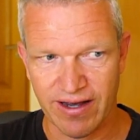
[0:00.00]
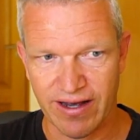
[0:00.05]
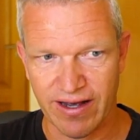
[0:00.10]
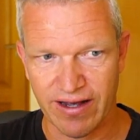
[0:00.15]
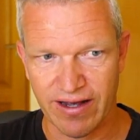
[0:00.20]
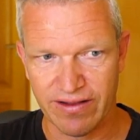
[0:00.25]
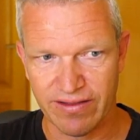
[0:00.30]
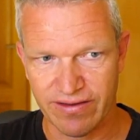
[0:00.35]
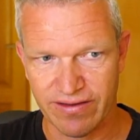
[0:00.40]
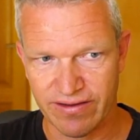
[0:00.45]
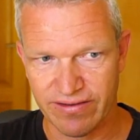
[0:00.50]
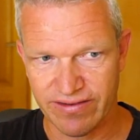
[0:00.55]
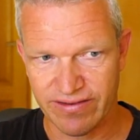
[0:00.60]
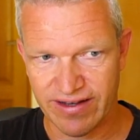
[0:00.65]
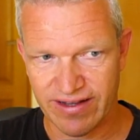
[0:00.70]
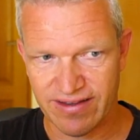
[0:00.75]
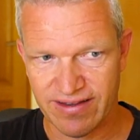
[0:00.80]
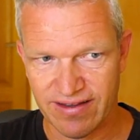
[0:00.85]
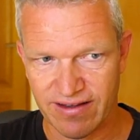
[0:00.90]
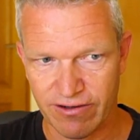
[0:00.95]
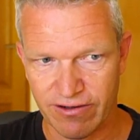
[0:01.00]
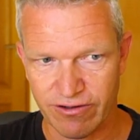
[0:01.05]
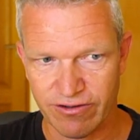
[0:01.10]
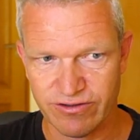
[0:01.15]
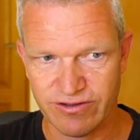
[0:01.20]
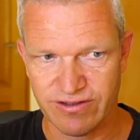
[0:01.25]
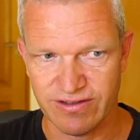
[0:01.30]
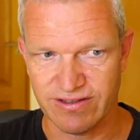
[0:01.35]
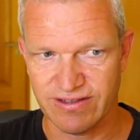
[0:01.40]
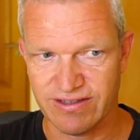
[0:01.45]
And that
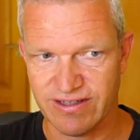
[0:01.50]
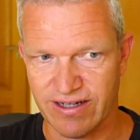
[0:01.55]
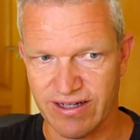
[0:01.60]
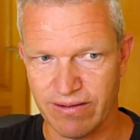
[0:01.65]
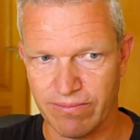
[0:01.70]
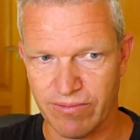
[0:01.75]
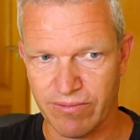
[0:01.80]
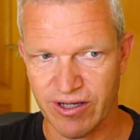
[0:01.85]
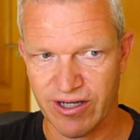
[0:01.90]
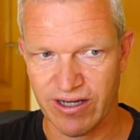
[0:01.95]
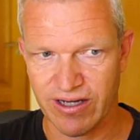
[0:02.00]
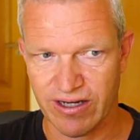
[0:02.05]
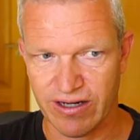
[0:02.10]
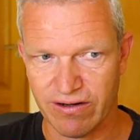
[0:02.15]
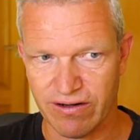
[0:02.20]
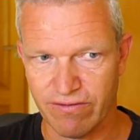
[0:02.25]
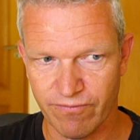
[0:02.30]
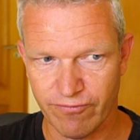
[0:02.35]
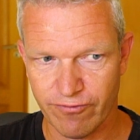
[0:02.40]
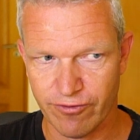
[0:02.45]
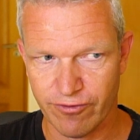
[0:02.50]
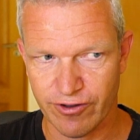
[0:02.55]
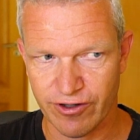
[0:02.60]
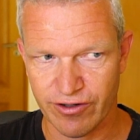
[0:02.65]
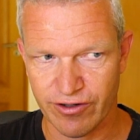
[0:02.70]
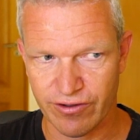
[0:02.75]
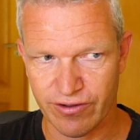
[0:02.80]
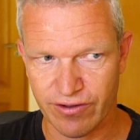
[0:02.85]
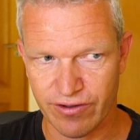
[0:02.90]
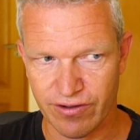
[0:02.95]
goes the same here for
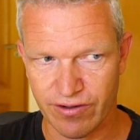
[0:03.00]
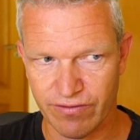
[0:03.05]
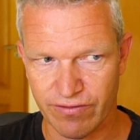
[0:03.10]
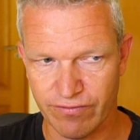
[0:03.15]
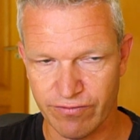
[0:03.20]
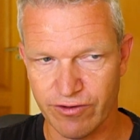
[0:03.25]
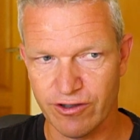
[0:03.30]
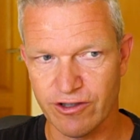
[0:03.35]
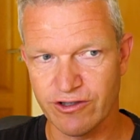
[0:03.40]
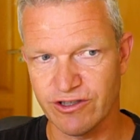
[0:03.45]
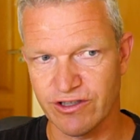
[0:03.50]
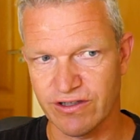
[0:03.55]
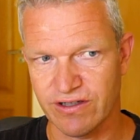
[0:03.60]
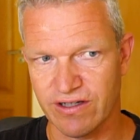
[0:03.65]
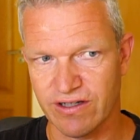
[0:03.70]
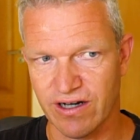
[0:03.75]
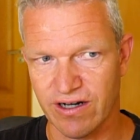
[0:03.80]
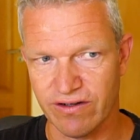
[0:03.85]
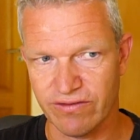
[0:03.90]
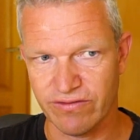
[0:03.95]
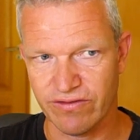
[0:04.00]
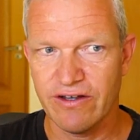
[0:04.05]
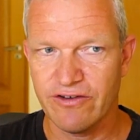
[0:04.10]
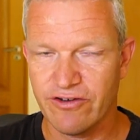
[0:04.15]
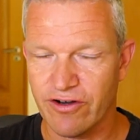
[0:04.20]
your version count.